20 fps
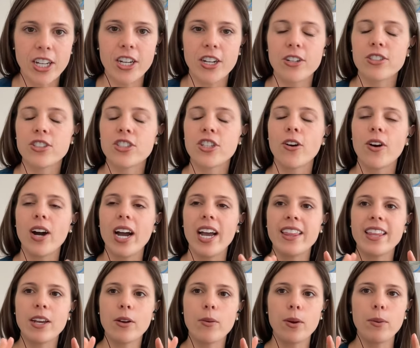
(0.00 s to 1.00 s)
you know so i
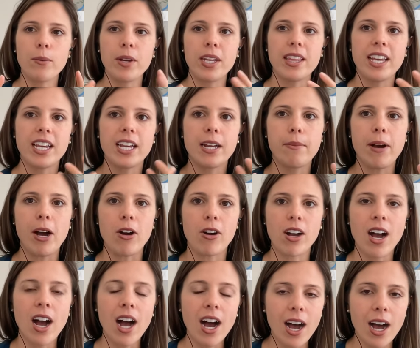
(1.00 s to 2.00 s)
think when we think
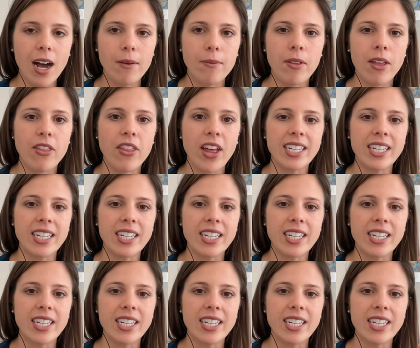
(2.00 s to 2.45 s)
about calm